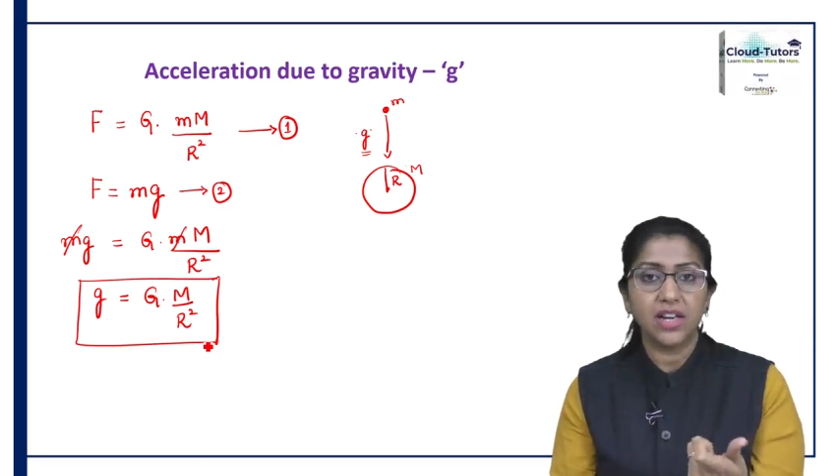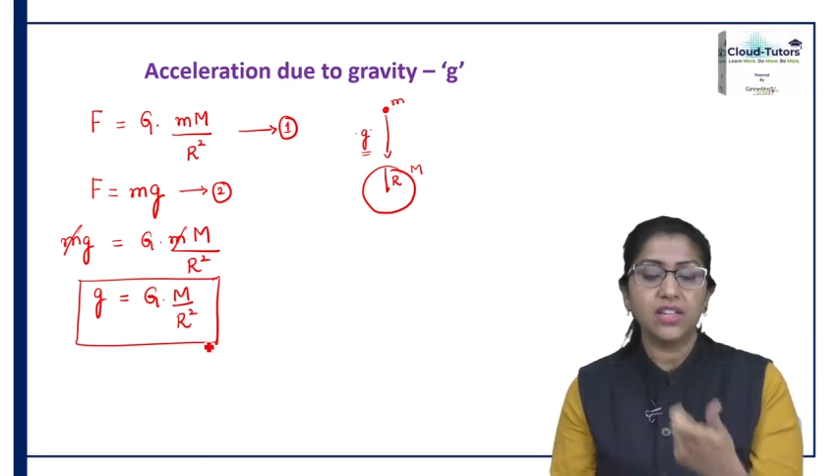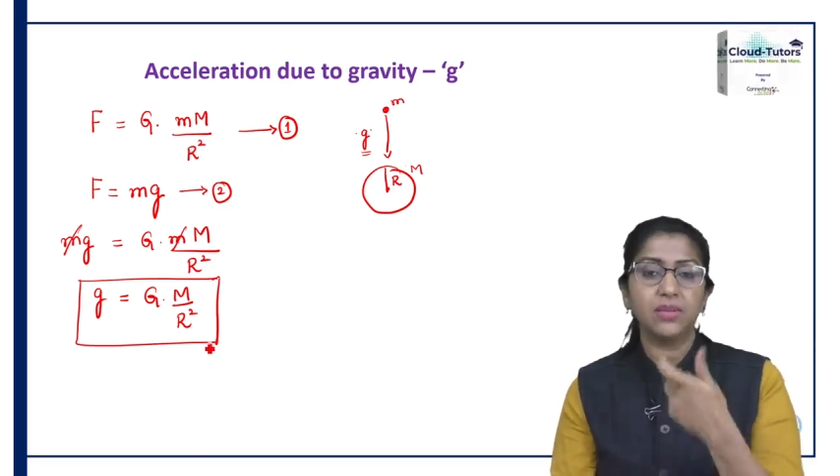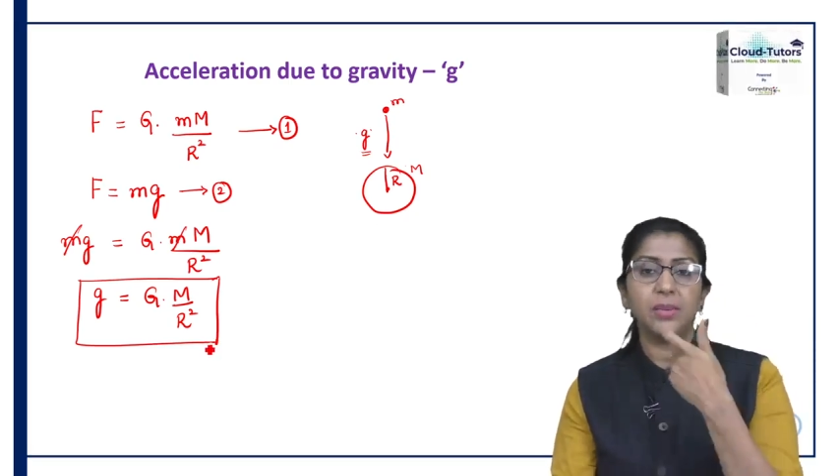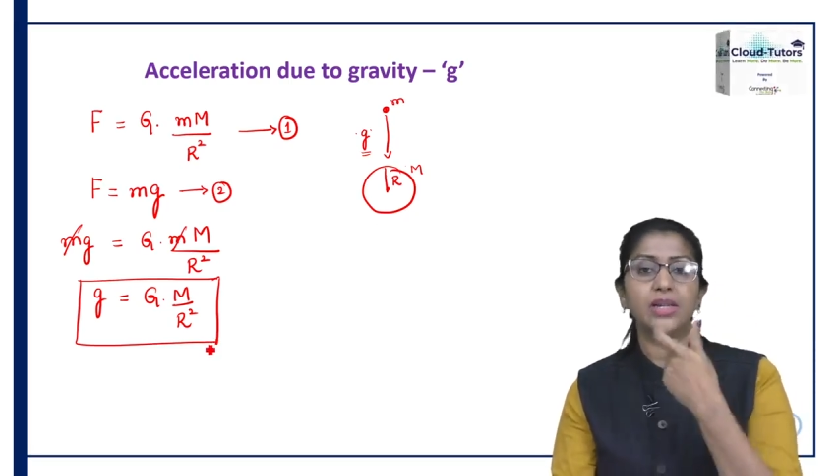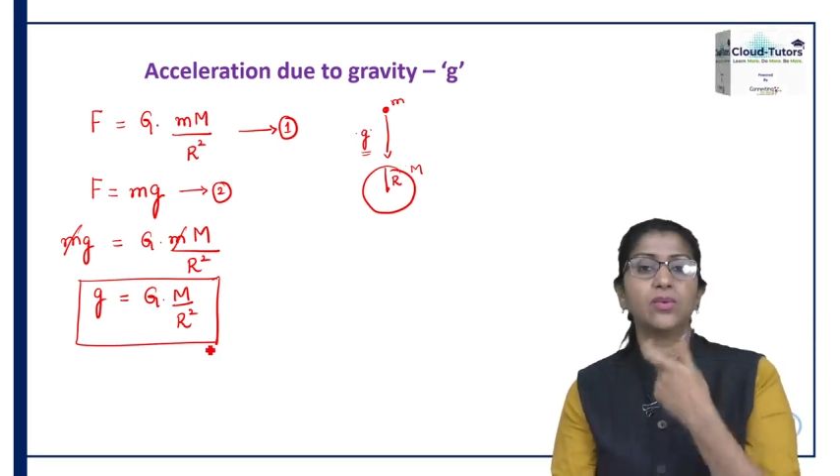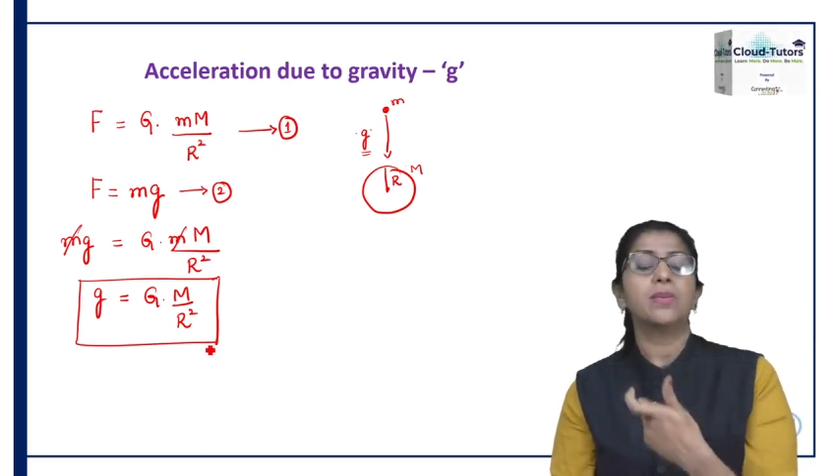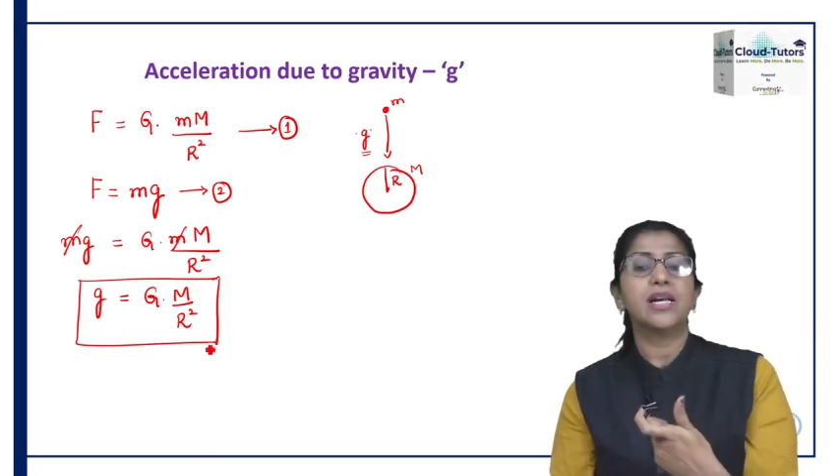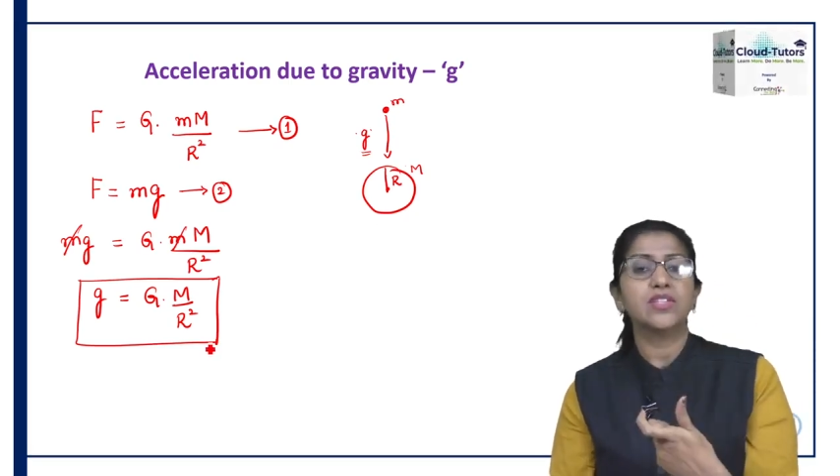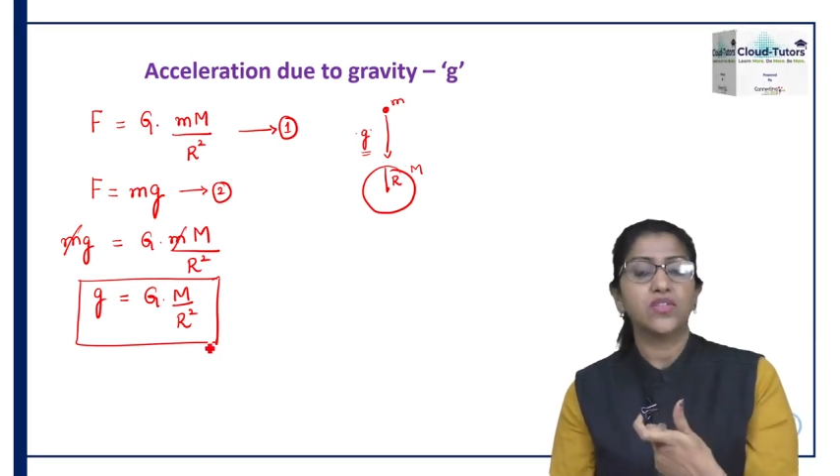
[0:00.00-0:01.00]
earth, we know
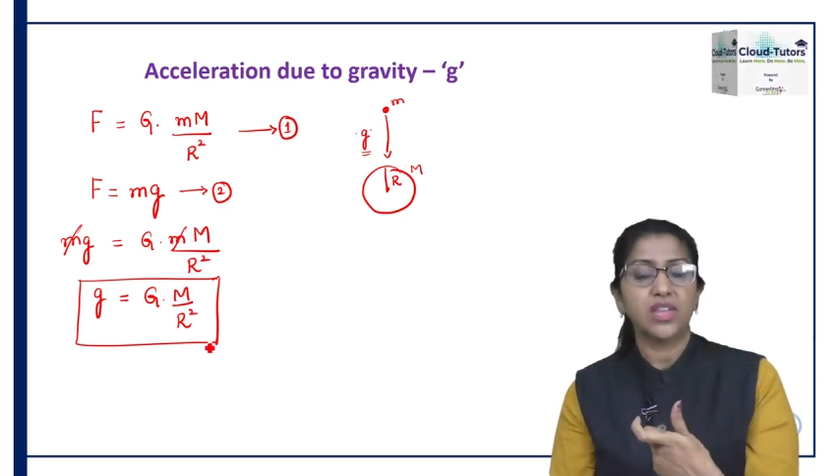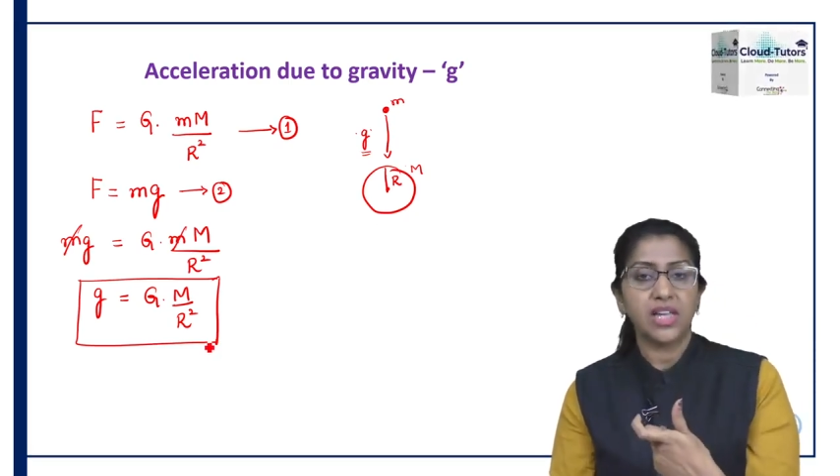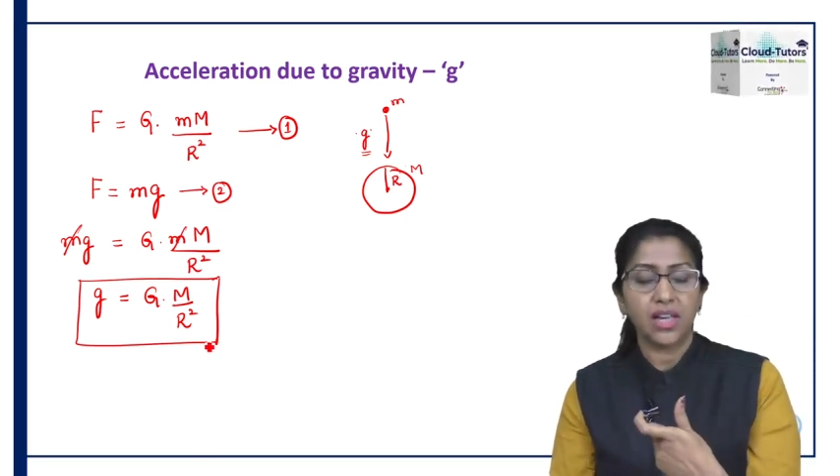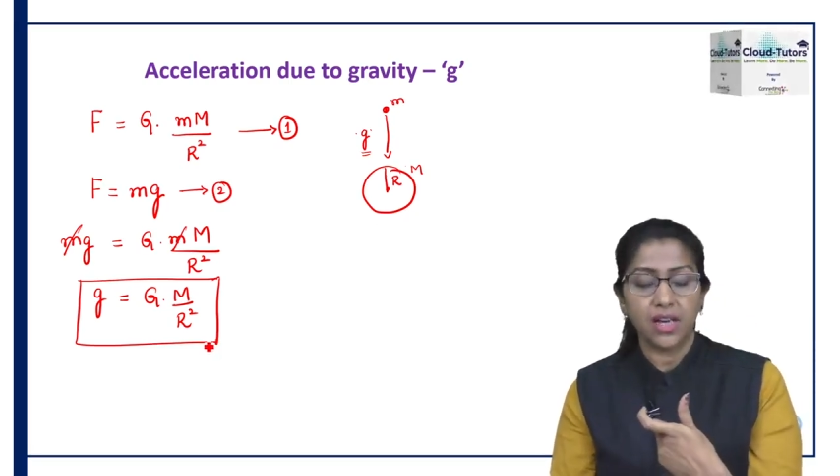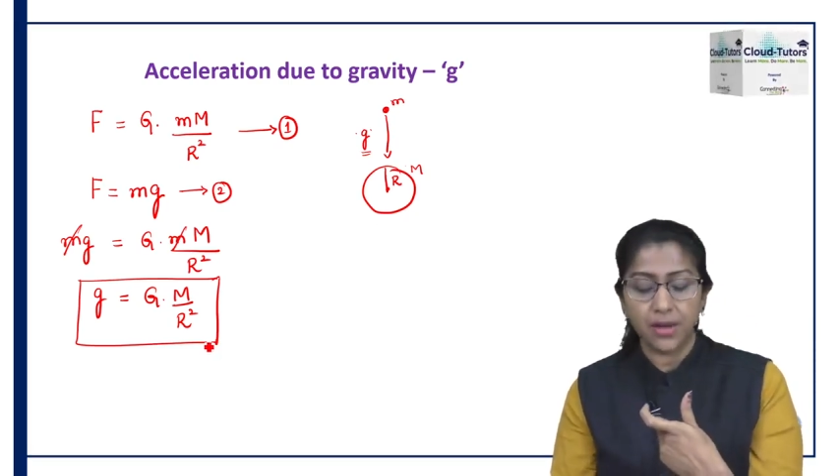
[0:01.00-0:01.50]
the mass of the